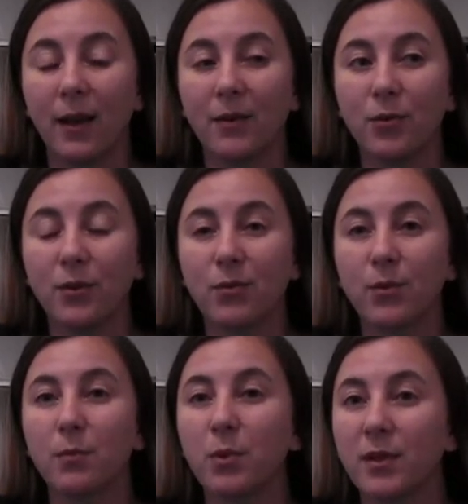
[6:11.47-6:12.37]
So this
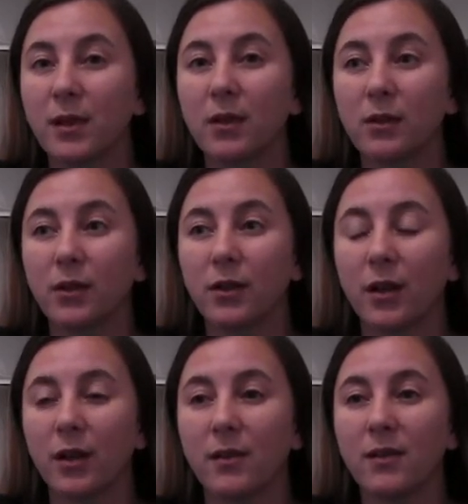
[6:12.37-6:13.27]
was a
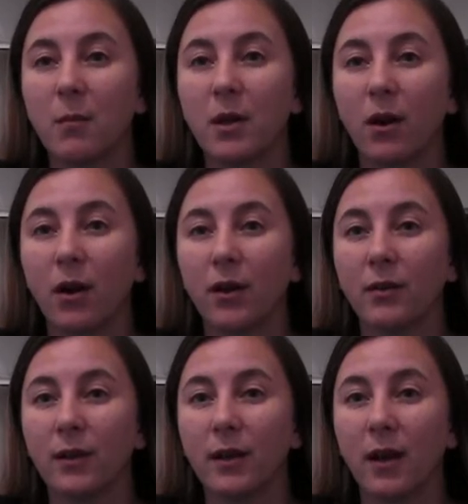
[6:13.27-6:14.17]
particular seminar
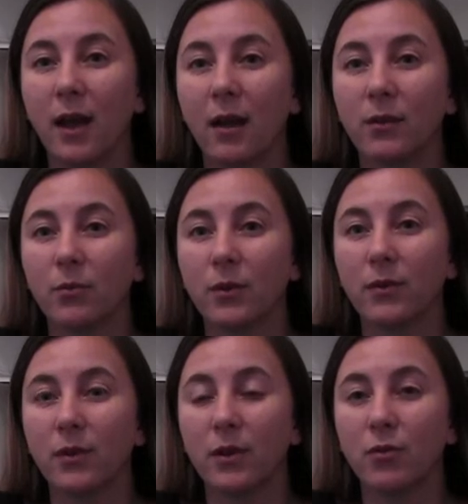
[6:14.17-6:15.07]
that I held
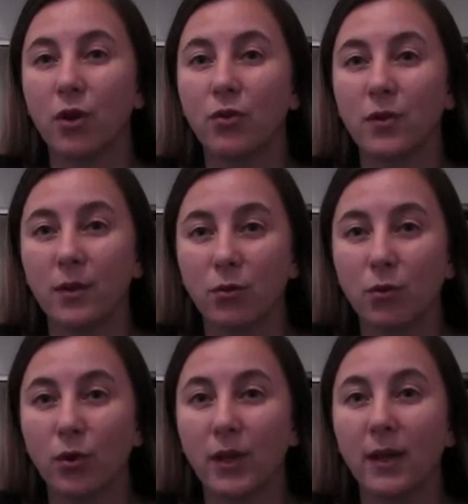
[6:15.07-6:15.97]
with judges in
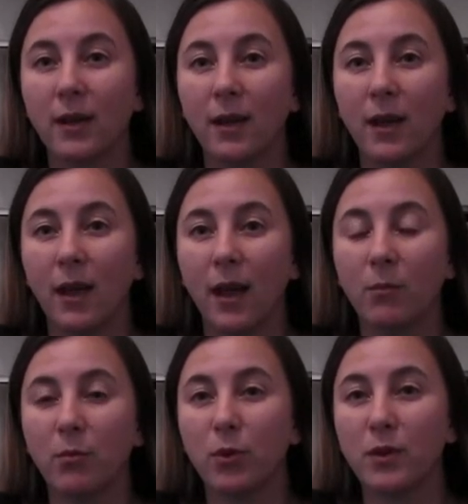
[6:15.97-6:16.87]
Turkey,
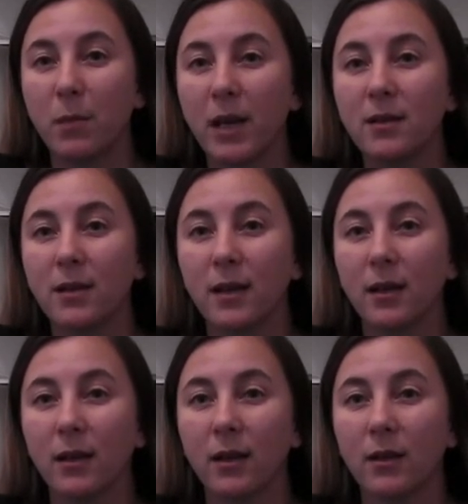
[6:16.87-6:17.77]
and we were
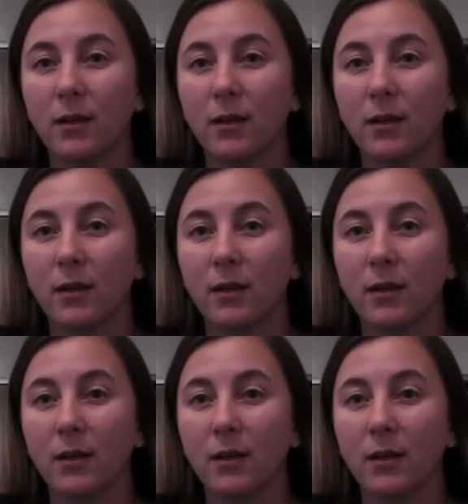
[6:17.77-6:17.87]
debating